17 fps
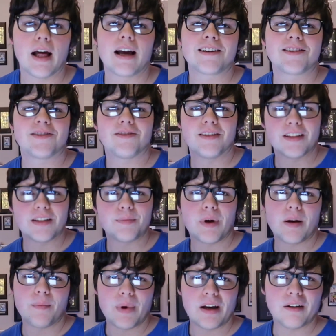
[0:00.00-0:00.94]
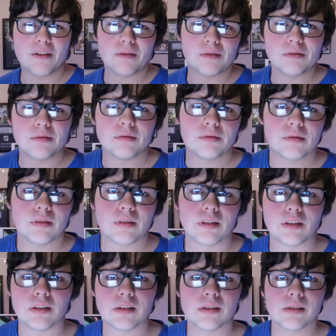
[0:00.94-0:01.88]
actually, it's been about
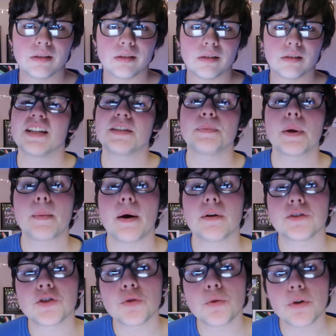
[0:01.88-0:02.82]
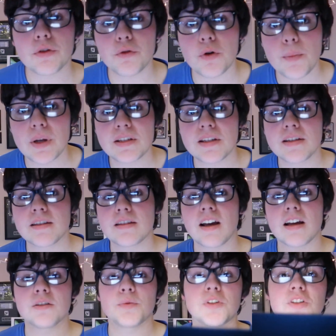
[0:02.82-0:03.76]
2 or 3 months
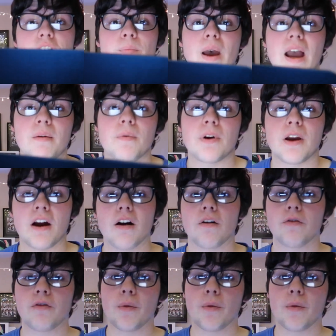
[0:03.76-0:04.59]
since I switched to the MacBook Air